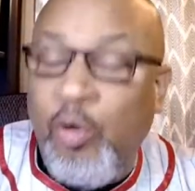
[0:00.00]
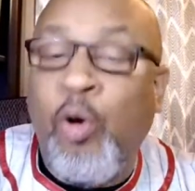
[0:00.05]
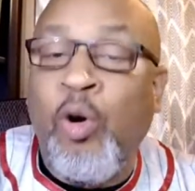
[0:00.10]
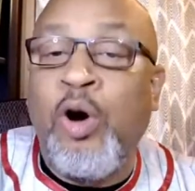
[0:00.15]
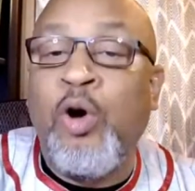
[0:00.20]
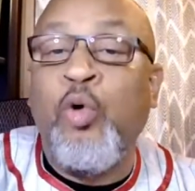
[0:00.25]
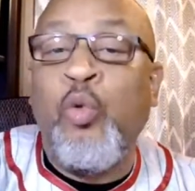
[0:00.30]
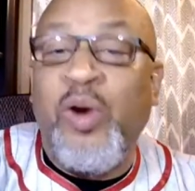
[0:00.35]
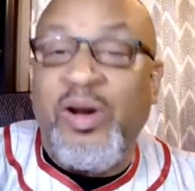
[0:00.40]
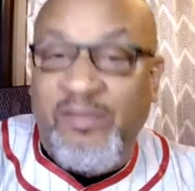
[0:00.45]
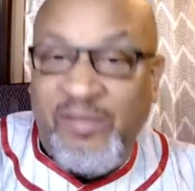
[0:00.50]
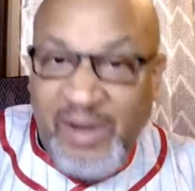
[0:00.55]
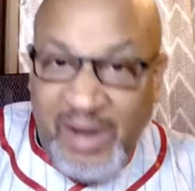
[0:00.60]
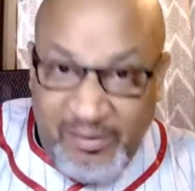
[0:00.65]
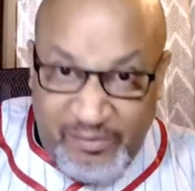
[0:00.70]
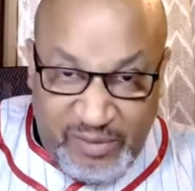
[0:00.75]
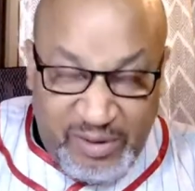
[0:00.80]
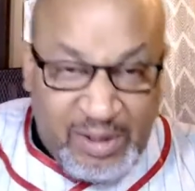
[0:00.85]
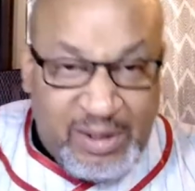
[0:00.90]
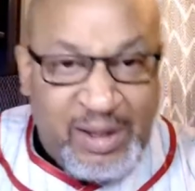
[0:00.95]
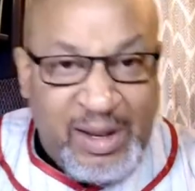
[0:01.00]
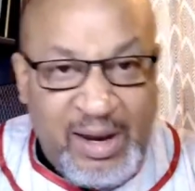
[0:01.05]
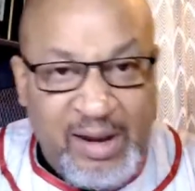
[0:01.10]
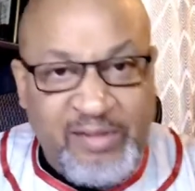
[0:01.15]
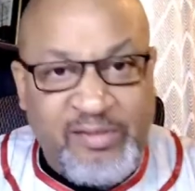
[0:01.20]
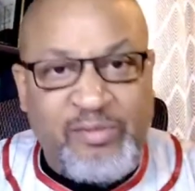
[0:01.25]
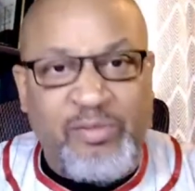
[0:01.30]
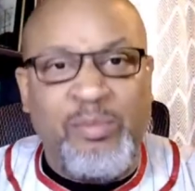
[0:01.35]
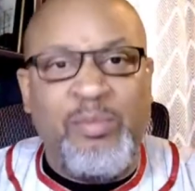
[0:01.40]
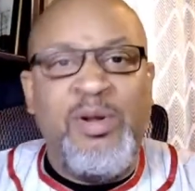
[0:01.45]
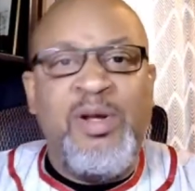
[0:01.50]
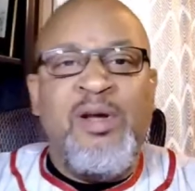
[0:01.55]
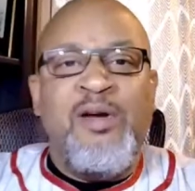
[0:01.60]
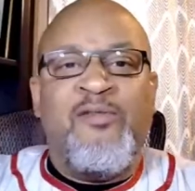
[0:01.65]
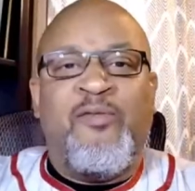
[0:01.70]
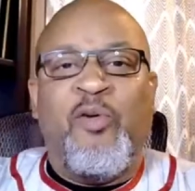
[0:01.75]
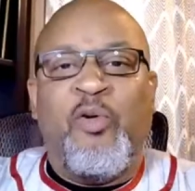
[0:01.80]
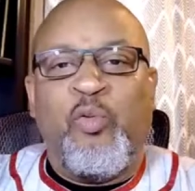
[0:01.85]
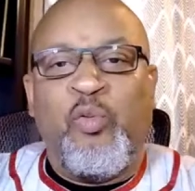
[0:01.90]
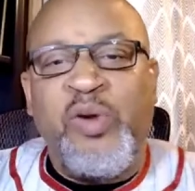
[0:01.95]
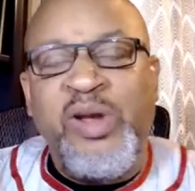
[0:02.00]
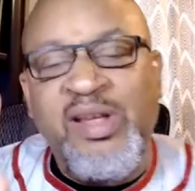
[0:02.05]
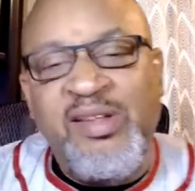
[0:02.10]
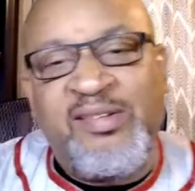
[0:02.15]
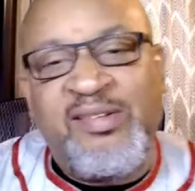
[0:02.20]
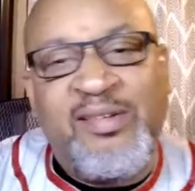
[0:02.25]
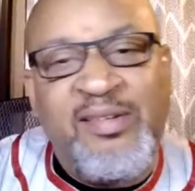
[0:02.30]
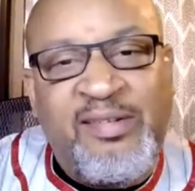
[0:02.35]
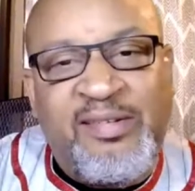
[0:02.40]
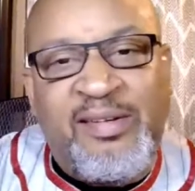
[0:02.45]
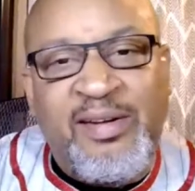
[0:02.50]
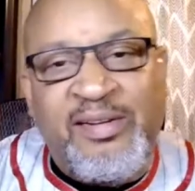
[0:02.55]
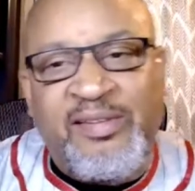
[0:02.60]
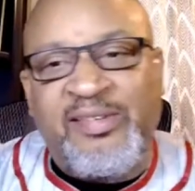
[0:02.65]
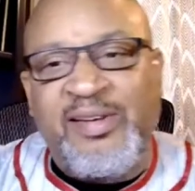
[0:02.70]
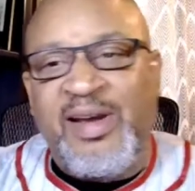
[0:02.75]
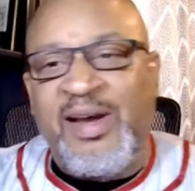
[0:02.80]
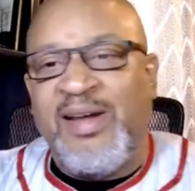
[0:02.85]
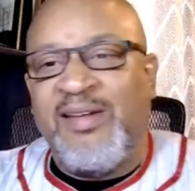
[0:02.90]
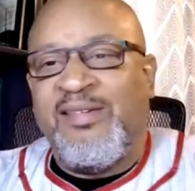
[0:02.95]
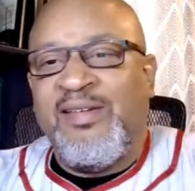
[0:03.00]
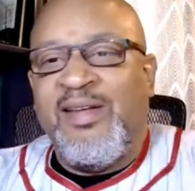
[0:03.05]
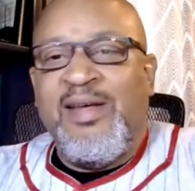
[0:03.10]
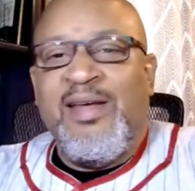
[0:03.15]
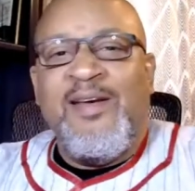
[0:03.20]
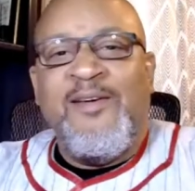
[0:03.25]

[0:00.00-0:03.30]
or who have left the classroom for reasons such as